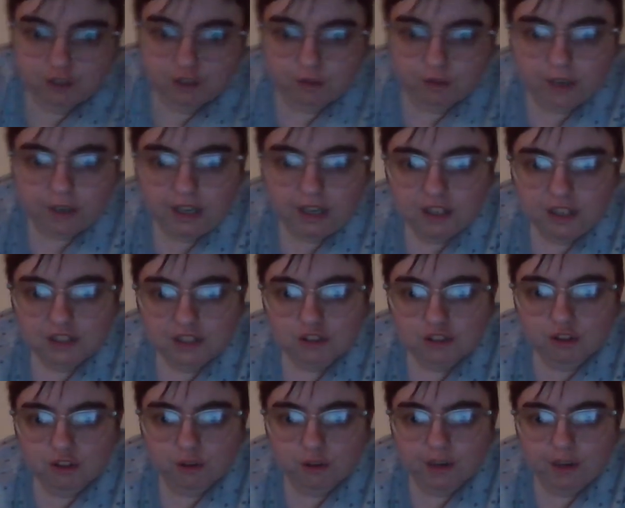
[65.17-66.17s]
3,
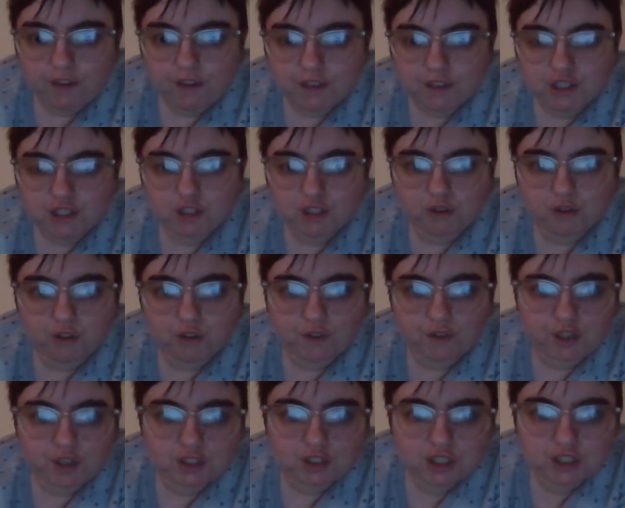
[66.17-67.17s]
Threeven
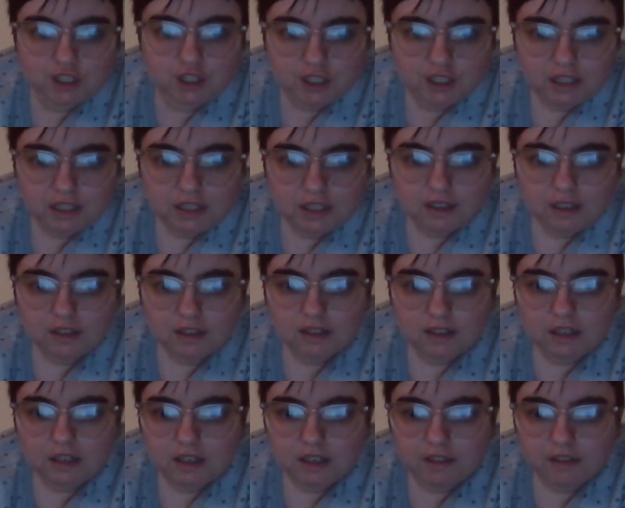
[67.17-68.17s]
Jewniverse.
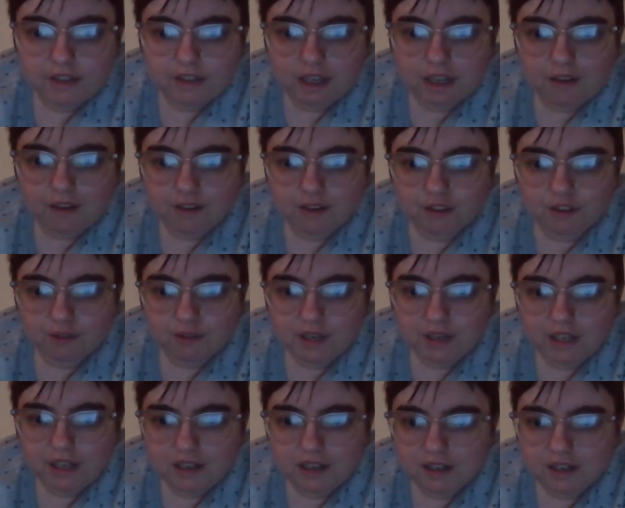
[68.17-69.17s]
Here we go in
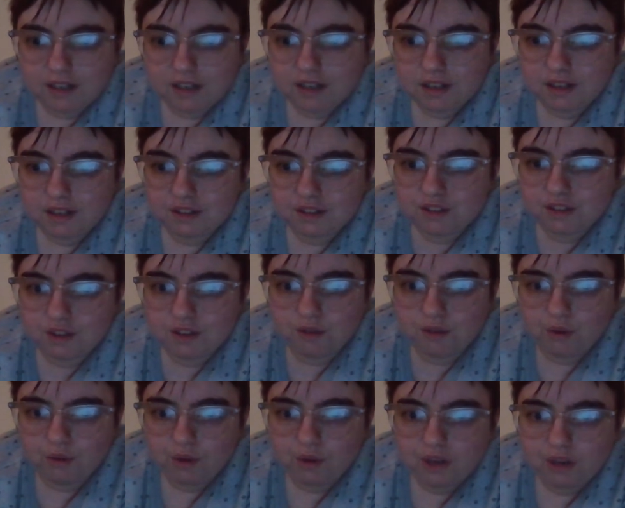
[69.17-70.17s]
3,
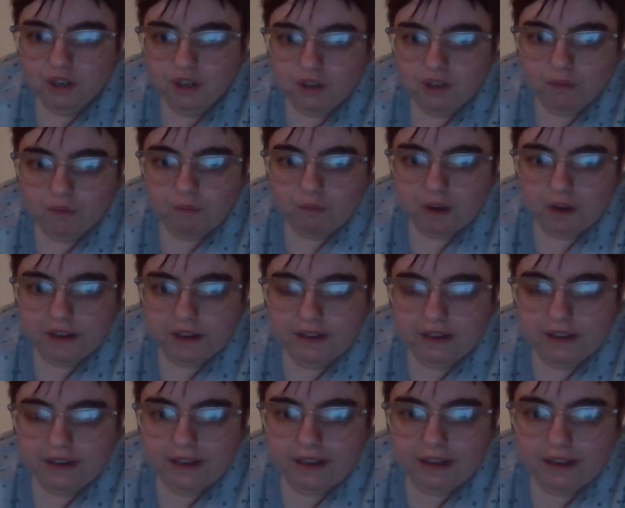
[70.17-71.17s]
2,
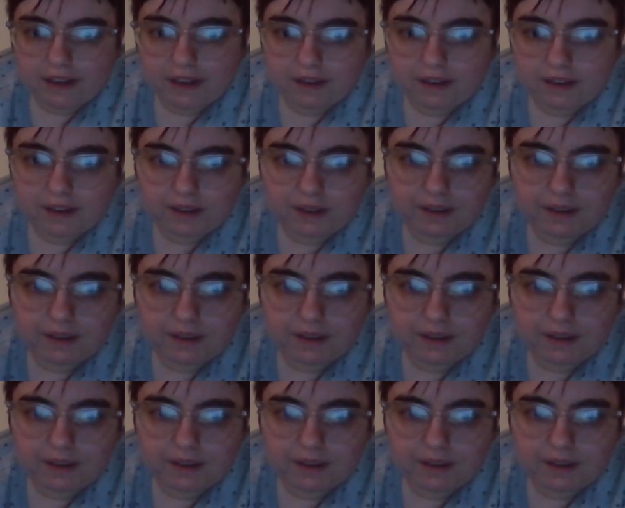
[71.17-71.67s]
1 and